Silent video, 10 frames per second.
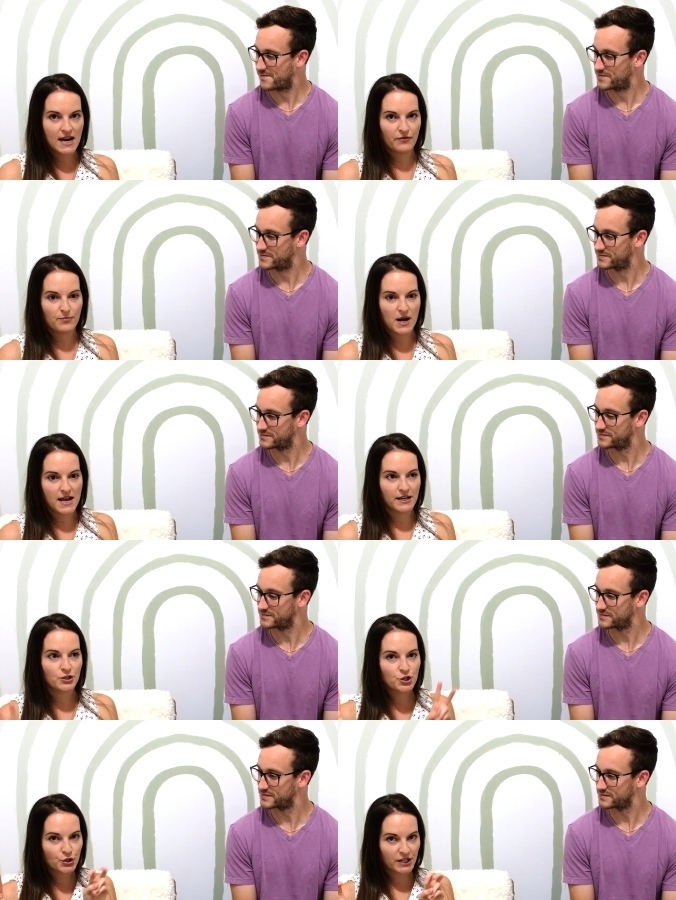Speaker 1: of my
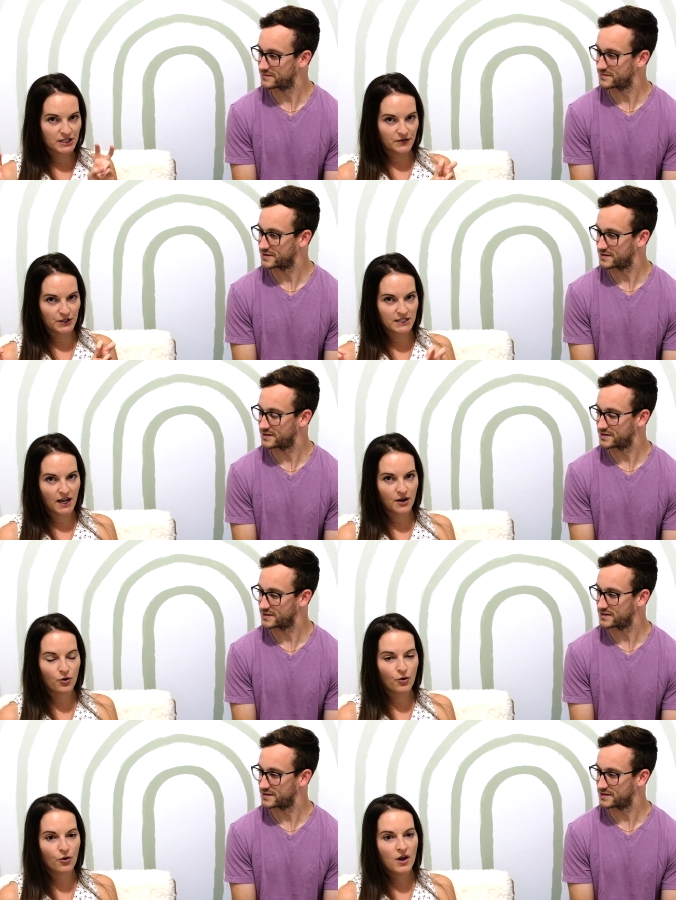transfer
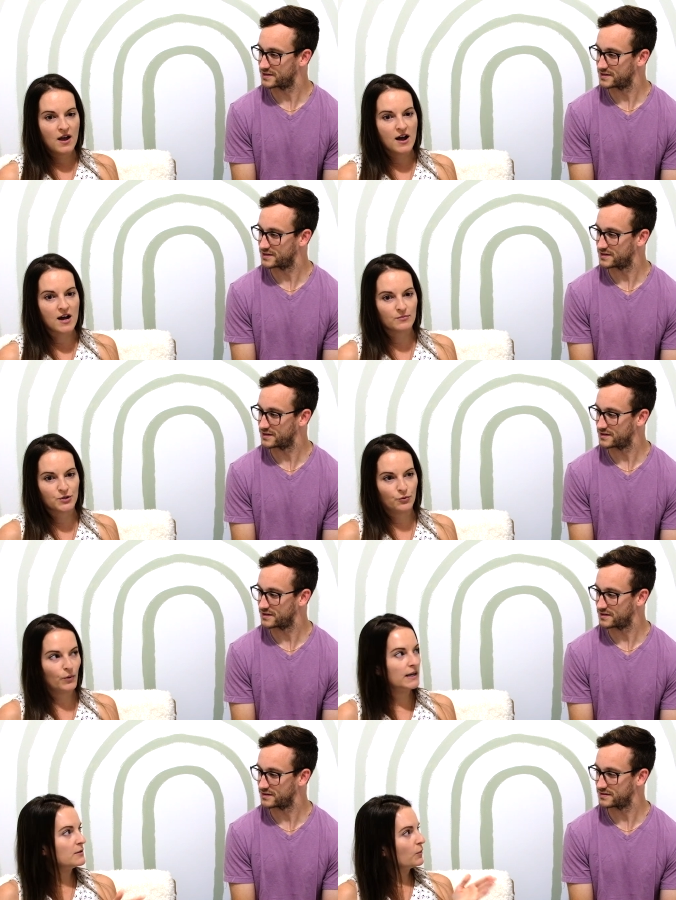cycle. So
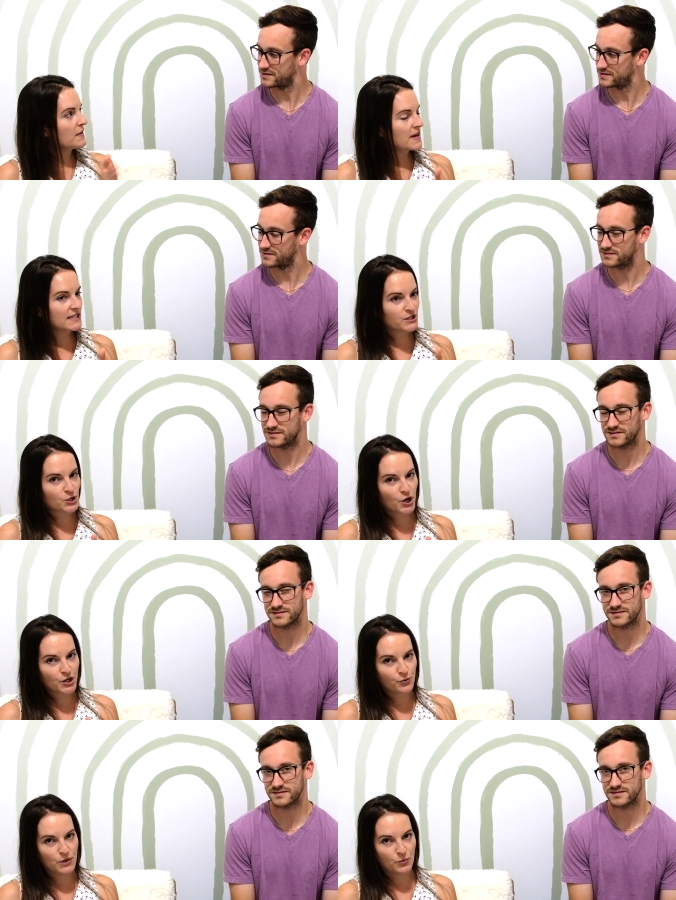when that
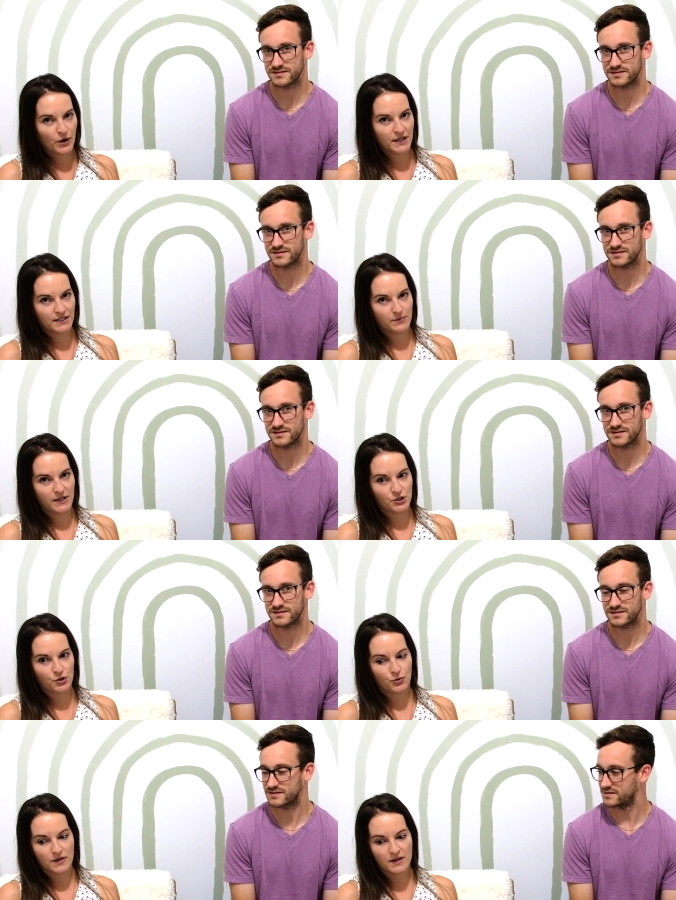started, we wanted to make
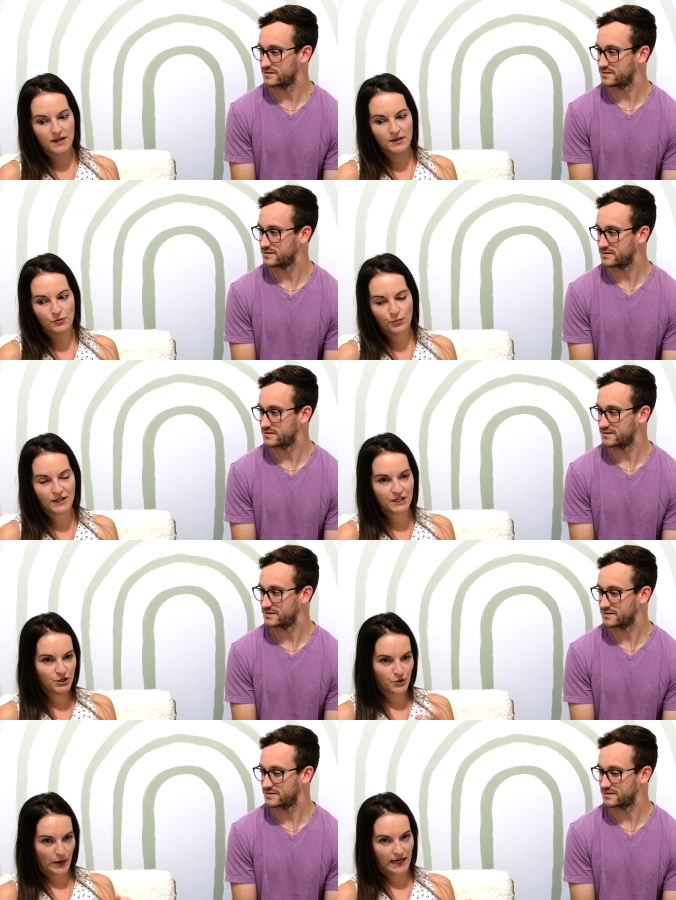sure that we didn't
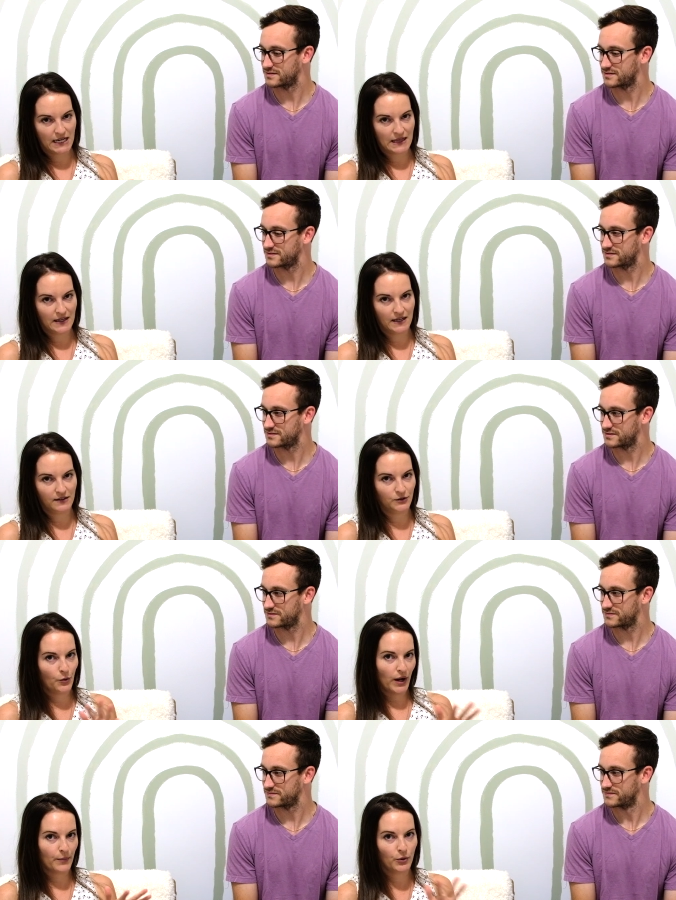do anything, no
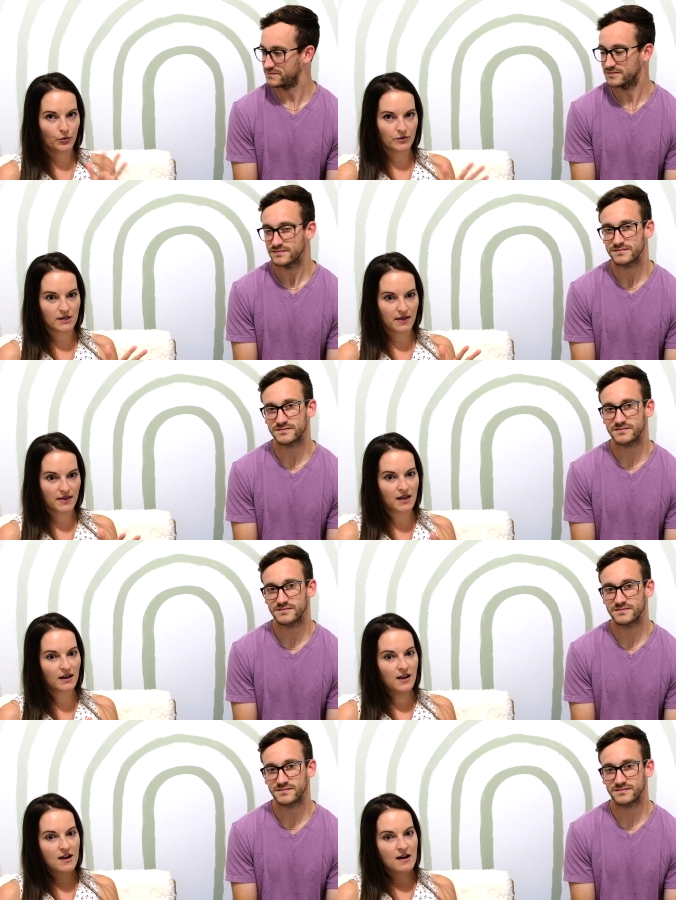chemicals, nothing.
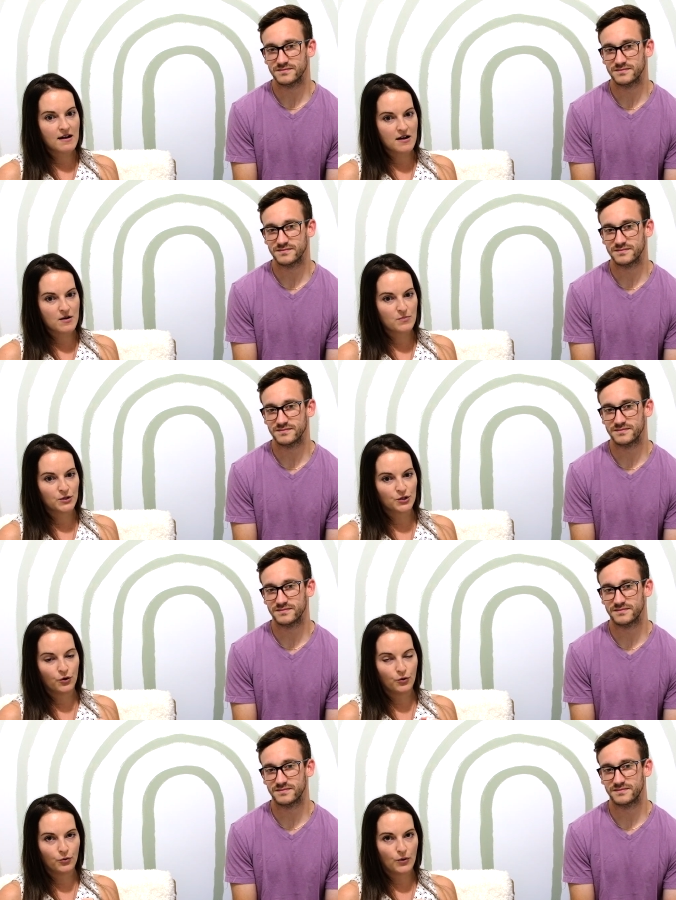
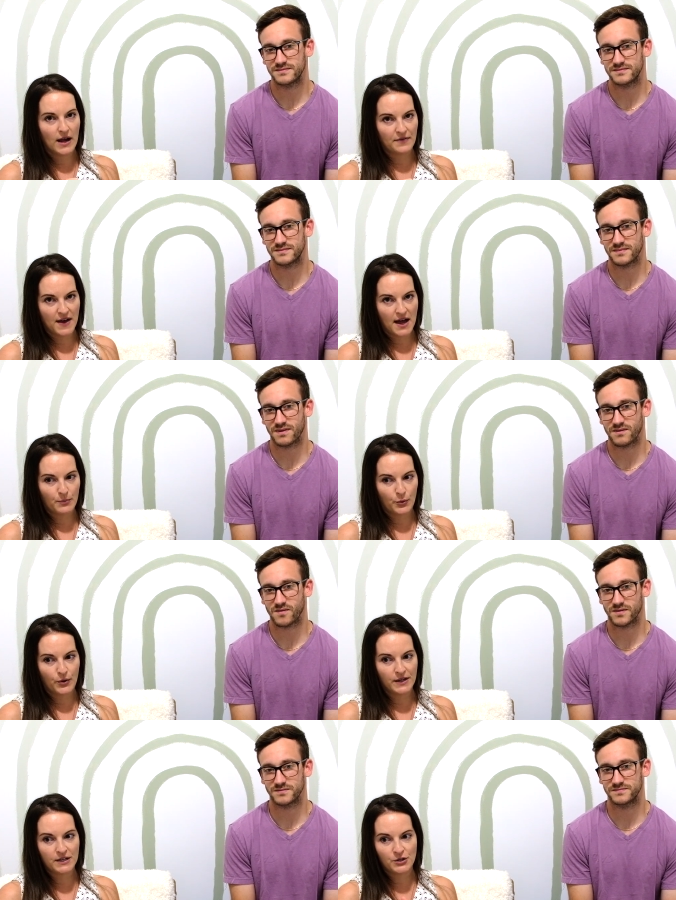So at that
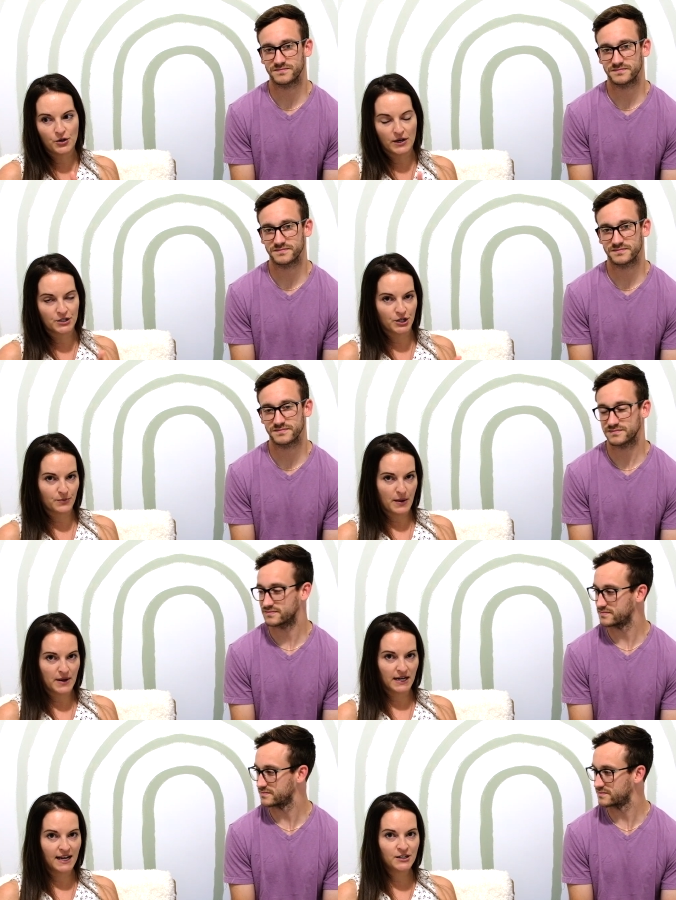point, you know, I started my
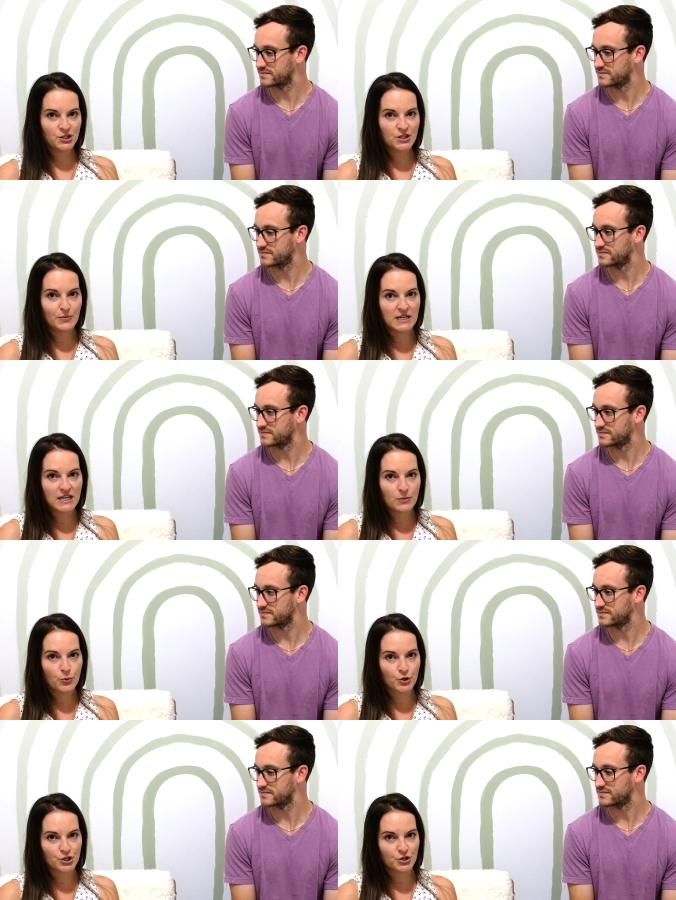medication. The beginning
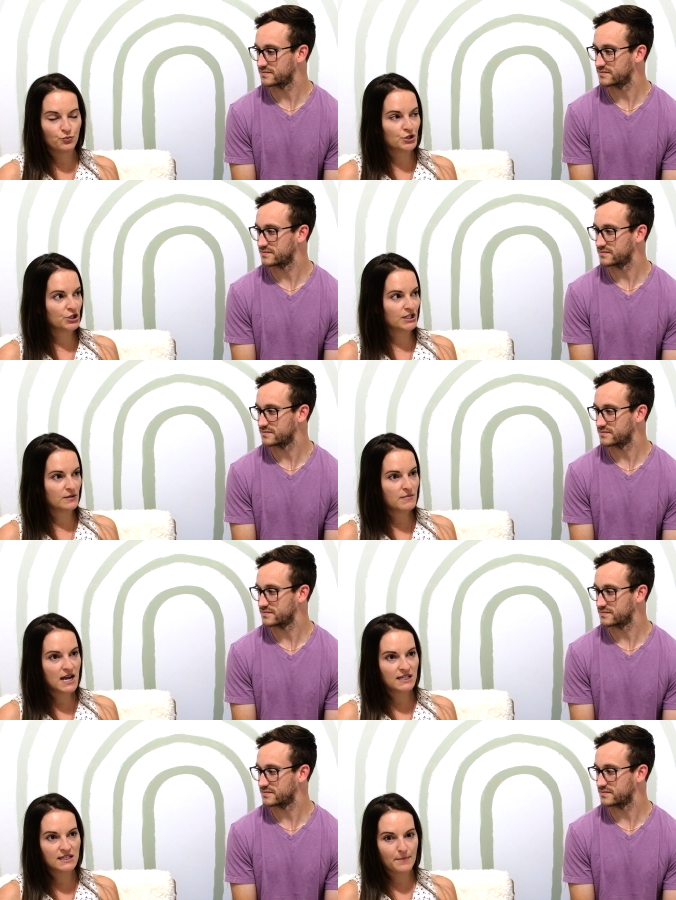portion was just
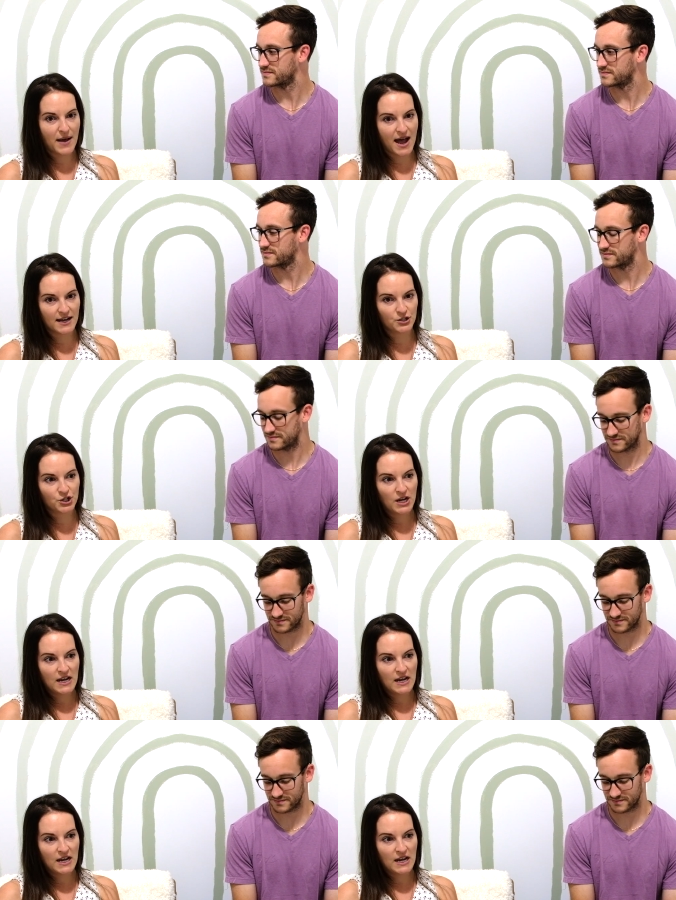meds, a patch,